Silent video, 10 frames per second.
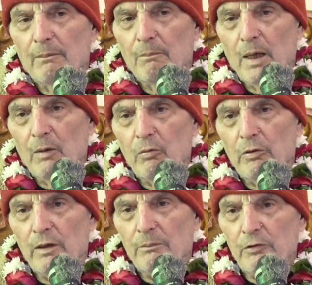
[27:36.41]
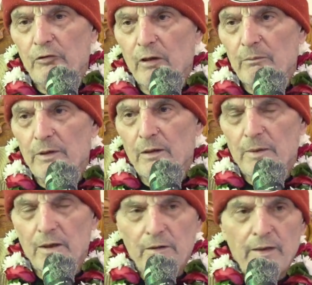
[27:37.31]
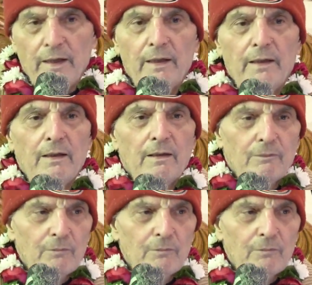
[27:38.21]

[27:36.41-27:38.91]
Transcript: Bahunam Janmanamante.